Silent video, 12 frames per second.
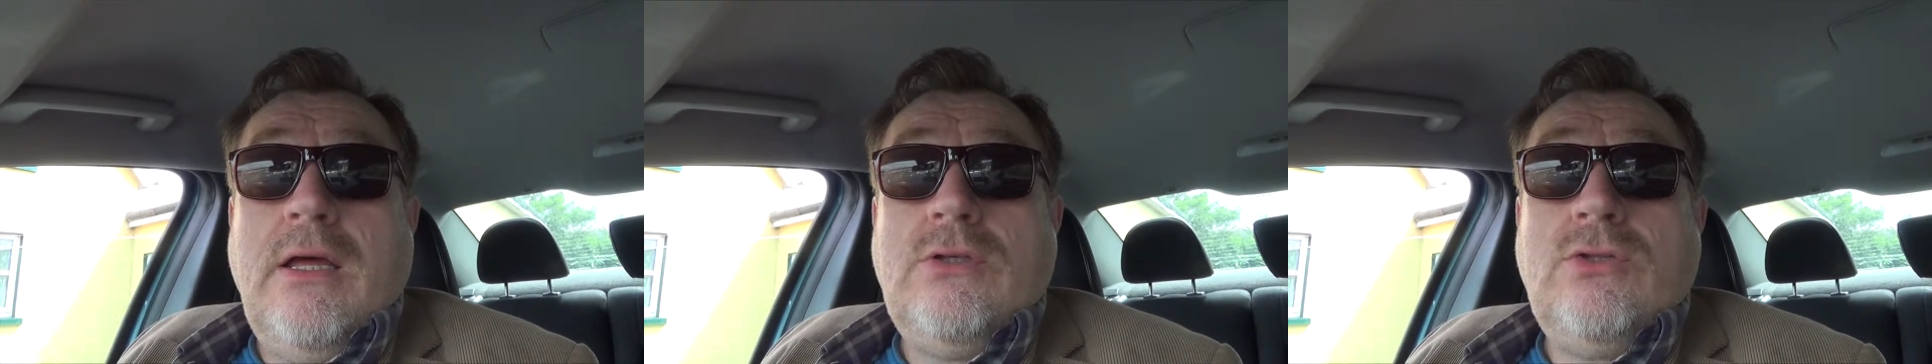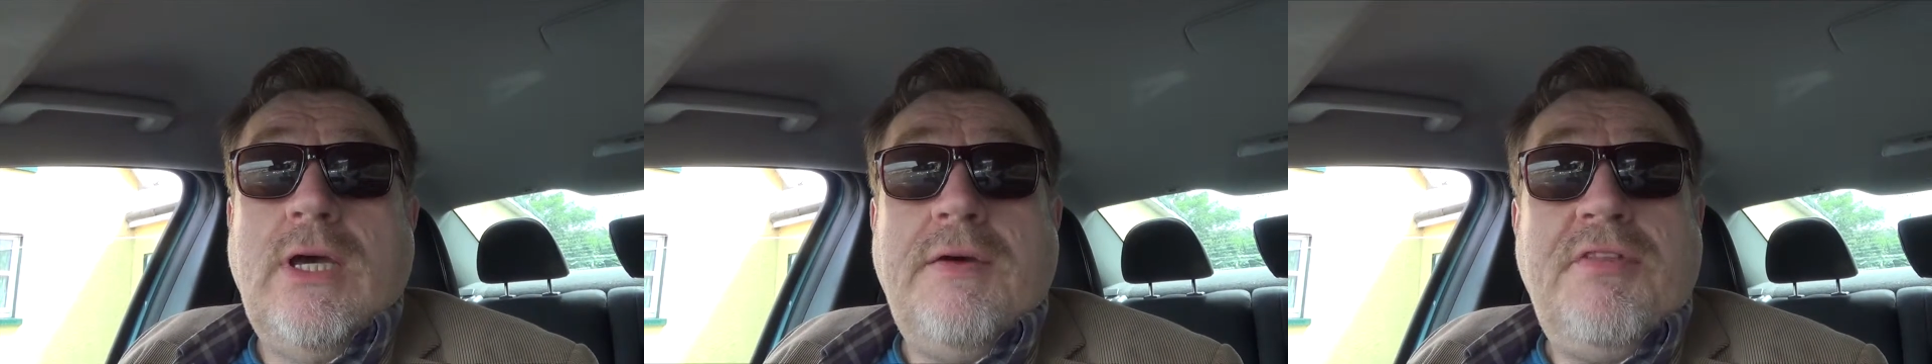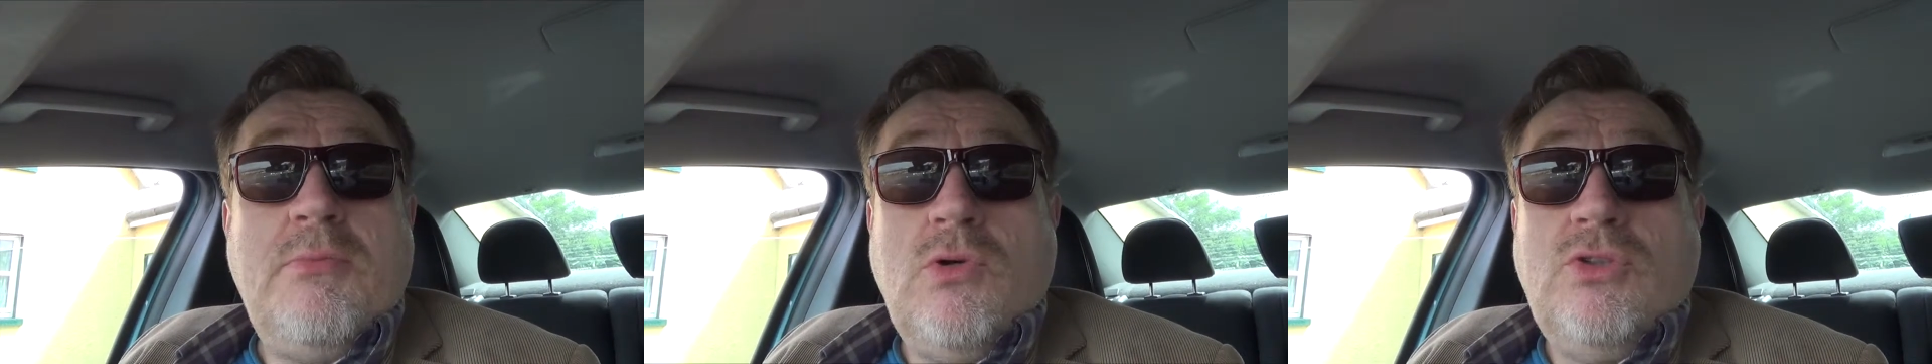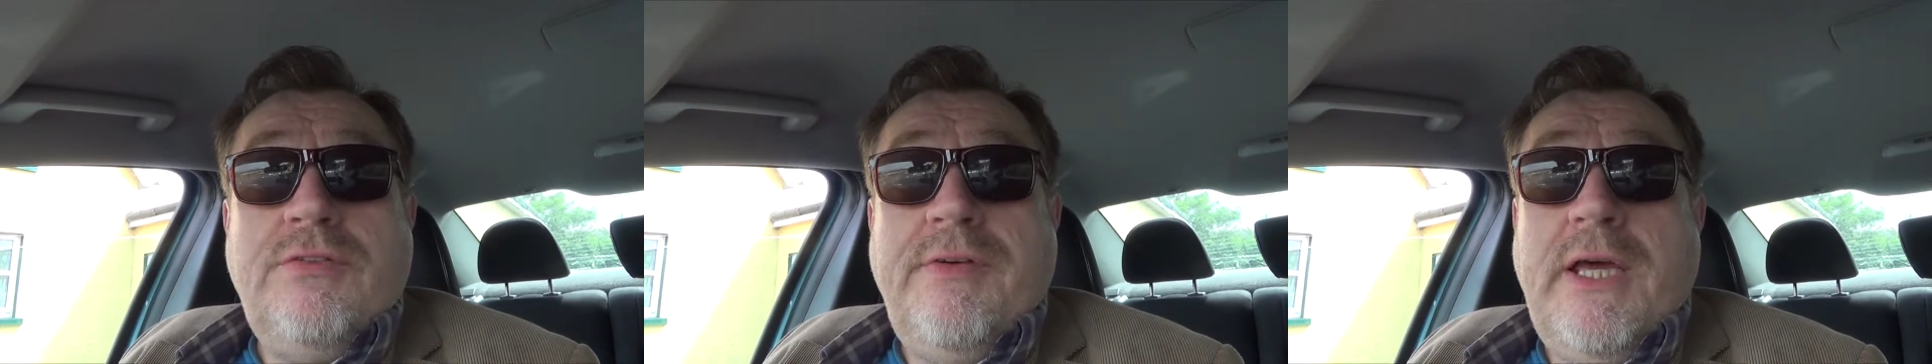to have the
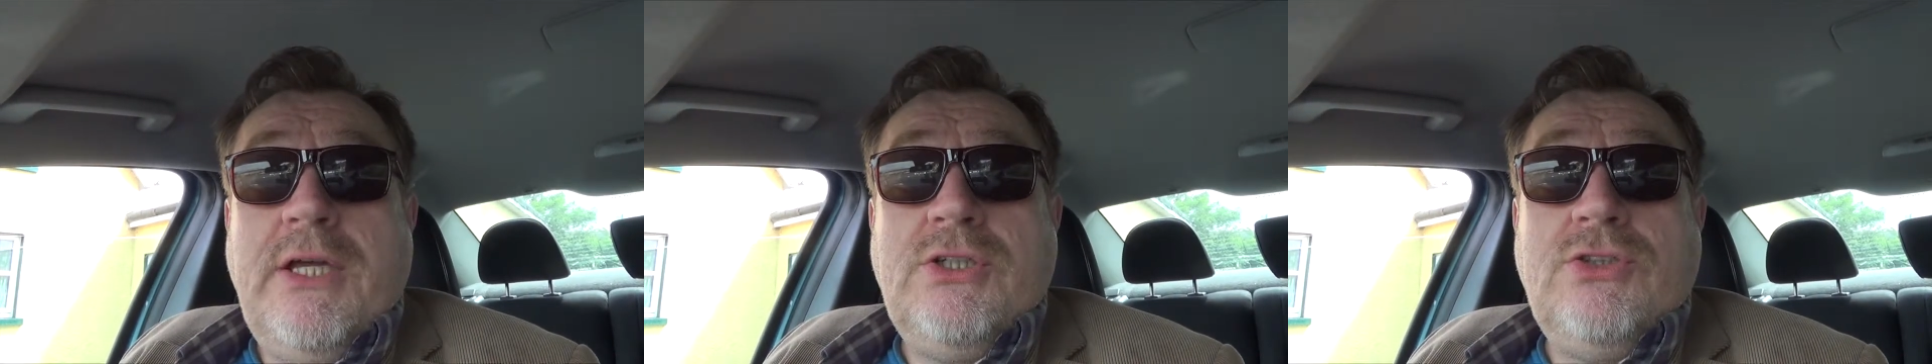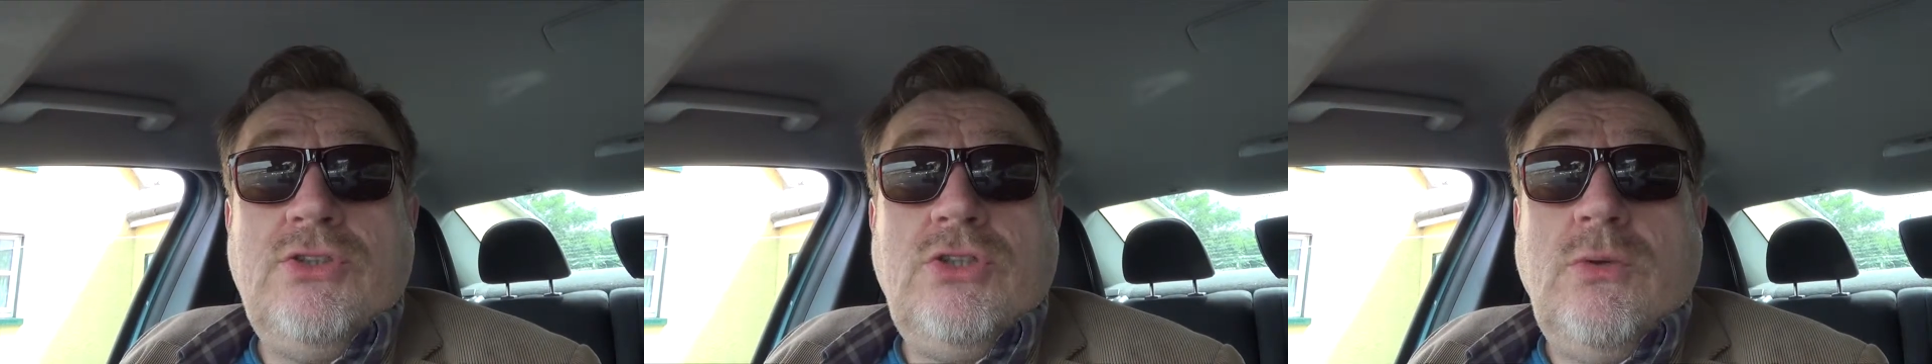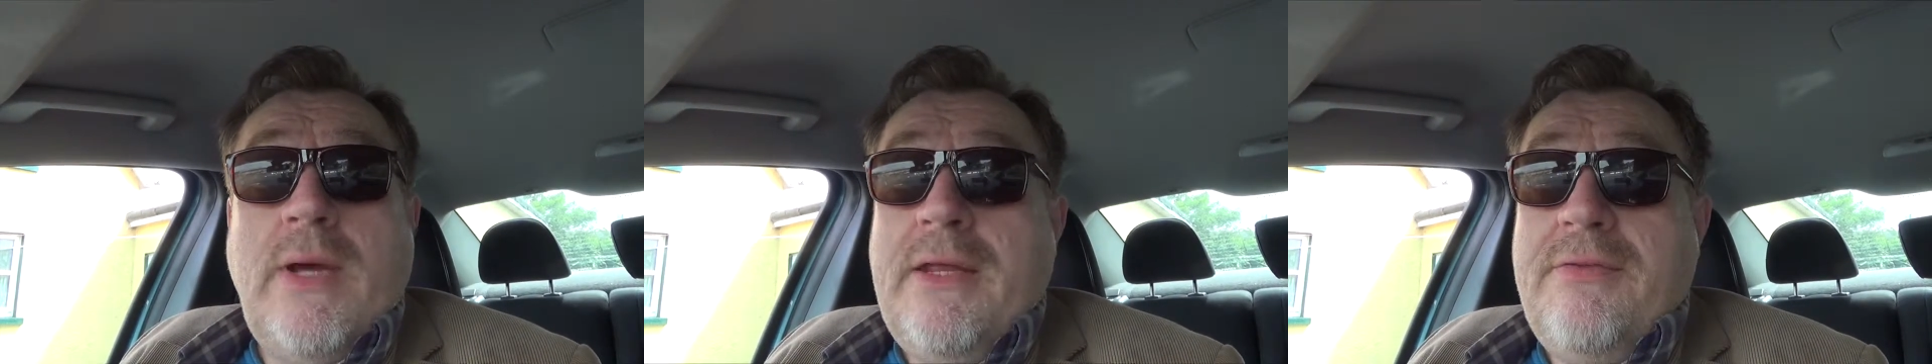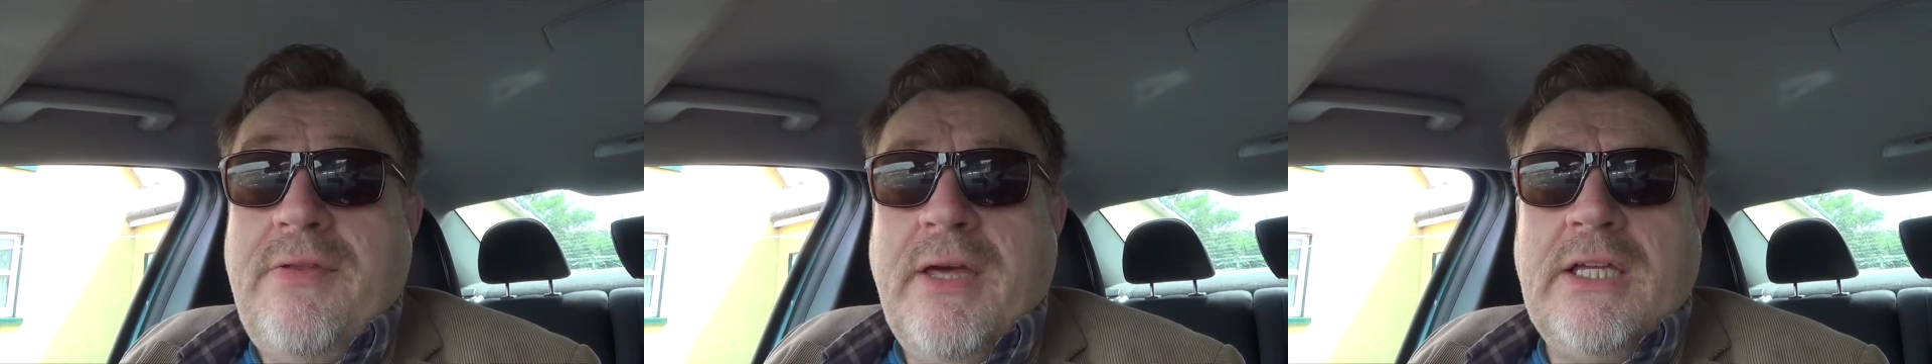motivation to do
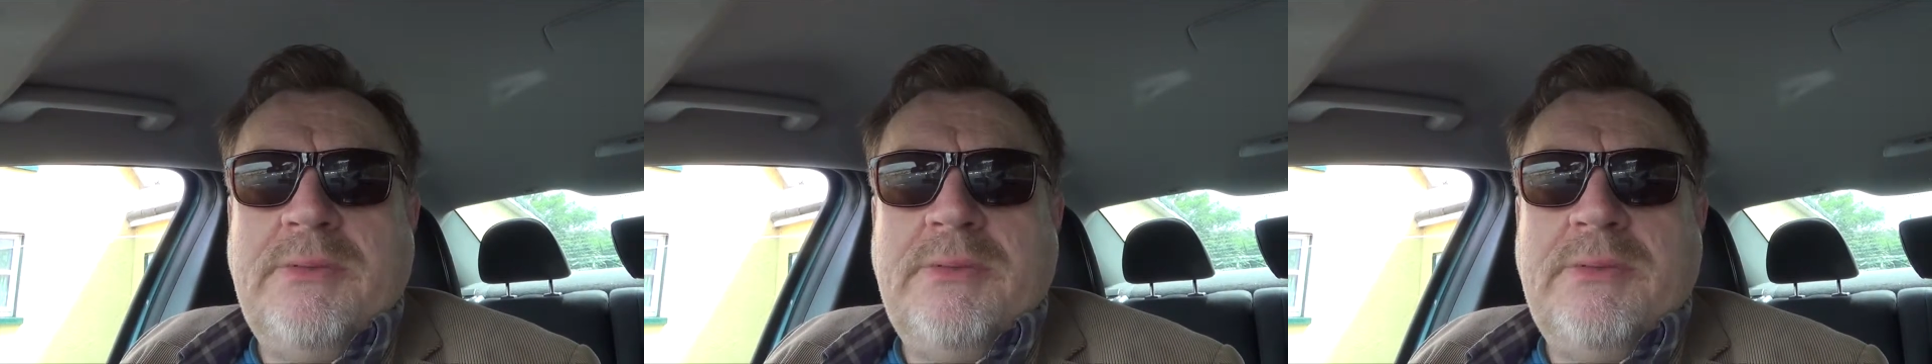anything,